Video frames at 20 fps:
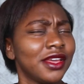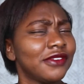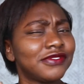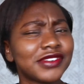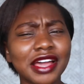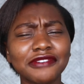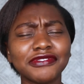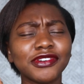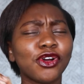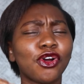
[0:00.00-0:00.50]
they
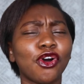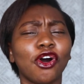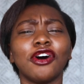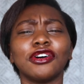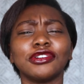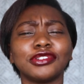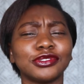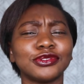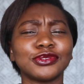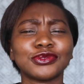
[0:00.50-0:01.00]
haven't
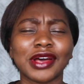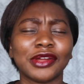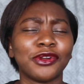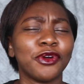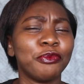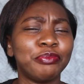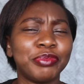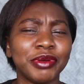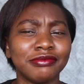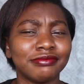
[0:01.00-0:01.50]
called you to an
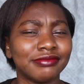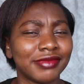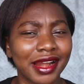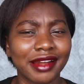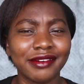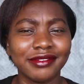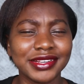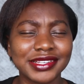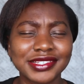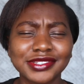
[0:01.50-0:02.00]
open
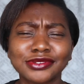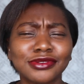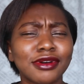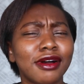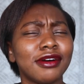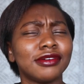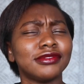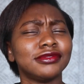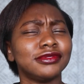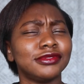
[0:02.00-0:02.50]
marriage.
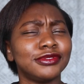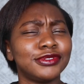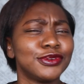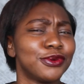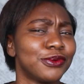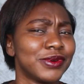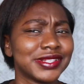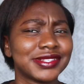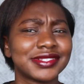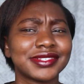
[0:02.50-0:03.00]
Don't
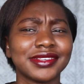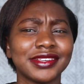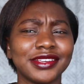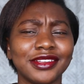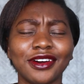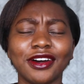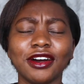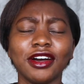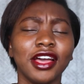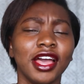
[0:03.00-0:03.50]
do it, you
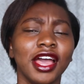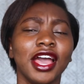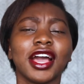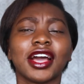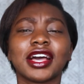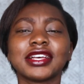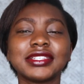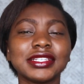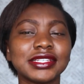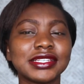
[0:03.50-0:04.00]
know?
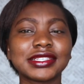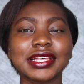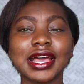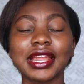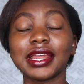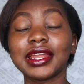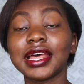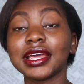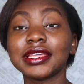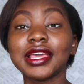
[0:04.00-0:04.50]
Because he
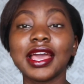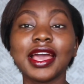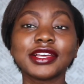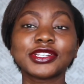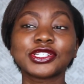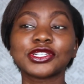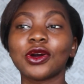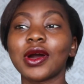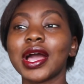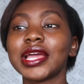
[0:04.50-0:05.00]
decided that, yeah,
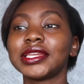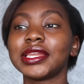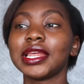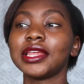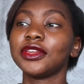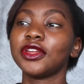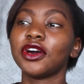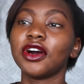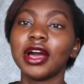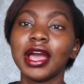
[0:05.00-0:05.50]
sure, I
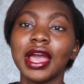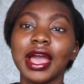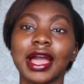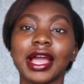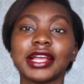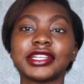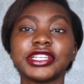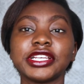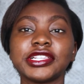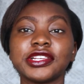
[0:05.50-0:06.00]

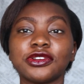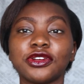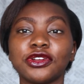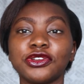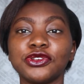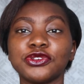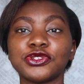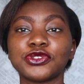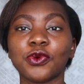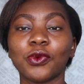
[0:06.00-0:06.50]
cheated on
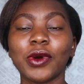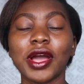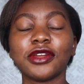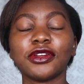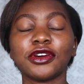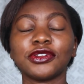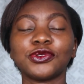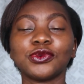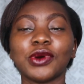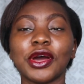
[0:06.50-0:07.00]
you, so why
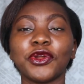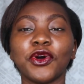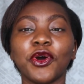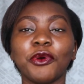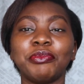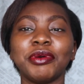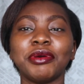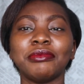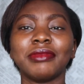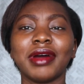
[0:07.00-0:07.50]
not do an
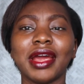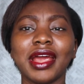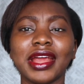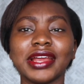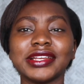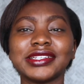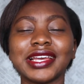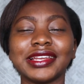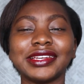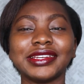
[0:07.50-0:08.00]
open
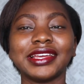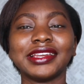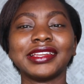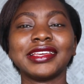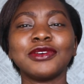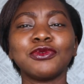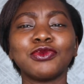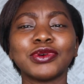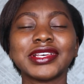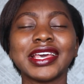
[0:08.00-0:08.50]
marriage? And then
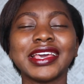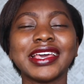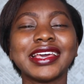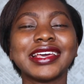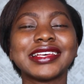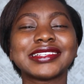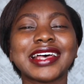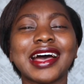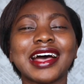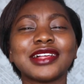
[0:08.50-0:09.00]

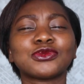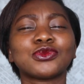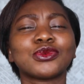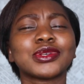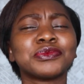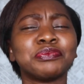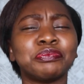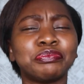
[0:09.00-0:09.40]
his heart was